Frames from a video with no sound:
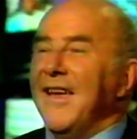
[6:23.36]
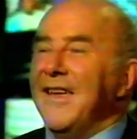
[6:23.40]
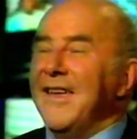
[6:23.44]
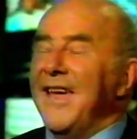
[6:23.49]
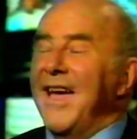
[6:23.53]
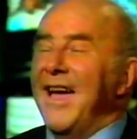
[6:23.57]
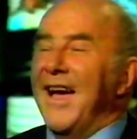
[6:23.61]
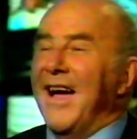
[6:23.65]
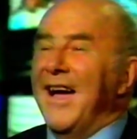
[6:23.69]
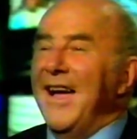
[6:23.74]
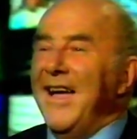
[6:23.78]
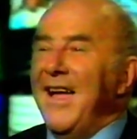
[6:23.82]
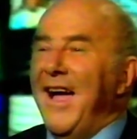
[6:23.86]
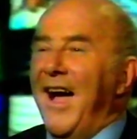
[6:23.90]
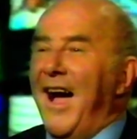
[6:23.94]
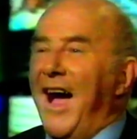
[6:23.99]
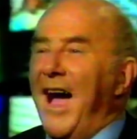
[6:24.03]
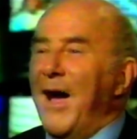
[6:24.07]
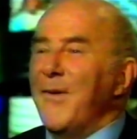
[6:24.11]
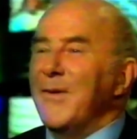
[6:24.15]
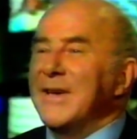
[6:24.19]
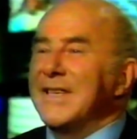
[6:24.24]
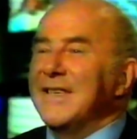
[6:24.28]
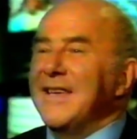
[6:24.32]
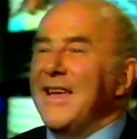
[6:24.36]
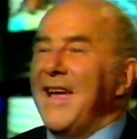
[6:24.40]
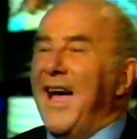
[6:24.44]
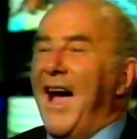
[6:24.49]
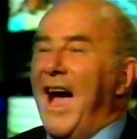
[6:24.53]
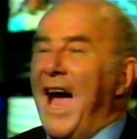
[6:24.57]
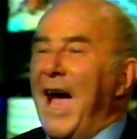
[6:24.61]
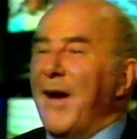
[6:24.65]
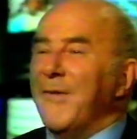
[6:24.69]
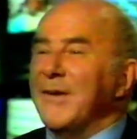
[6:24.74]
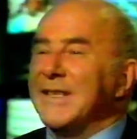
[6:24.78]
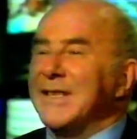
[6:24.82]
yeah. I was,
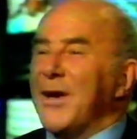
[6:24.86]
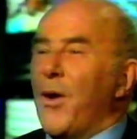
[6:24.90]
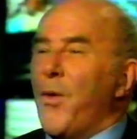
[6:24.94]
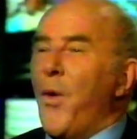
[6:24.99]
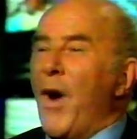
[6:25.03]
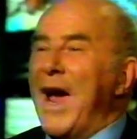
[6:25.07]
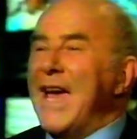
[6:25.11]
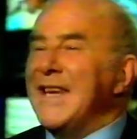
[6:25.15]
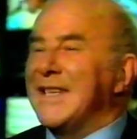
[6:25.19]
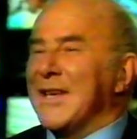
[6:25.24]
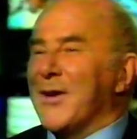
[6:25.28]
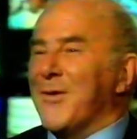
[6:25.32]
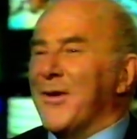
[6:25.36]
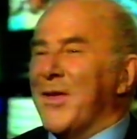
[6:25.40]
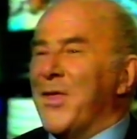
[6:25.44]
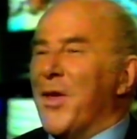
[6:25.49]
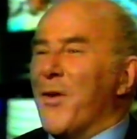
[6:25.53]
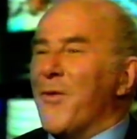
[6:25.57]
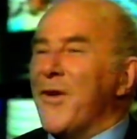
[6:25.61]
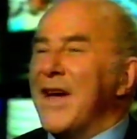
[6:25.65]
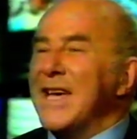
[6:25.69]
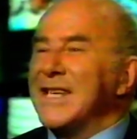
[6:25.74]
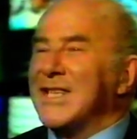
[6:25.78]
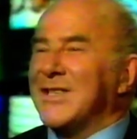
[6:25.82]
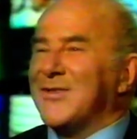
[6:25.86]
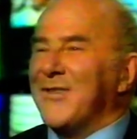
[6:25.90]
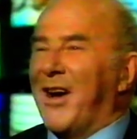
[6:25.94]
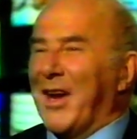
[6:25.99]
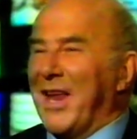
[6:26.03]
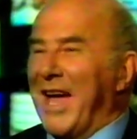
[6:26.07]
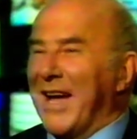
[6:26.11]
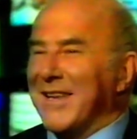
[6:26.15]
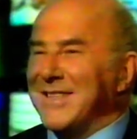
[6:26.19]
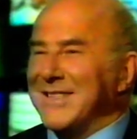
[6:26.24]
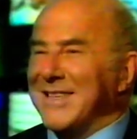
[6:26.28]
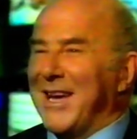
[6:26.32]
I was a waiter in the
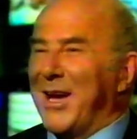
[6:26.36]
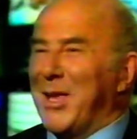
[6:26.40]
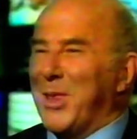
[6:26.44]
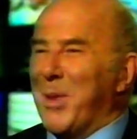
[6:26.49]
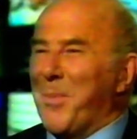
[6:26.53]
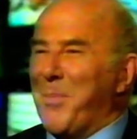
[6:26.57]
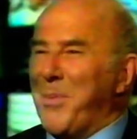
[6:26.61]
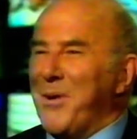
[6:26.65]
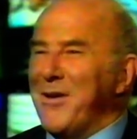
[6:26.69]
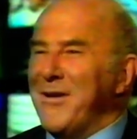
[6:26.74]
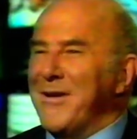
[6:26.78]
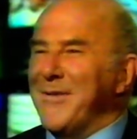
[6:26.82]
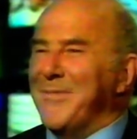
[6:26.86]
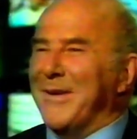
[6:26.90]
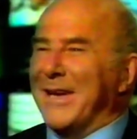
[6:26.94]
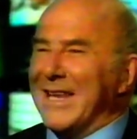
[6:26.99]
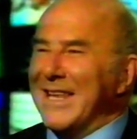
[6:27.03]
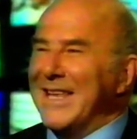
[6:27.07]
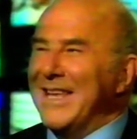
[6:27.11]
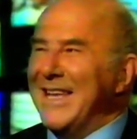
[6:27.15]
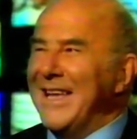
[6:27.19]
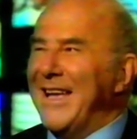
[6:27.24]
restaurant outside the pyramid.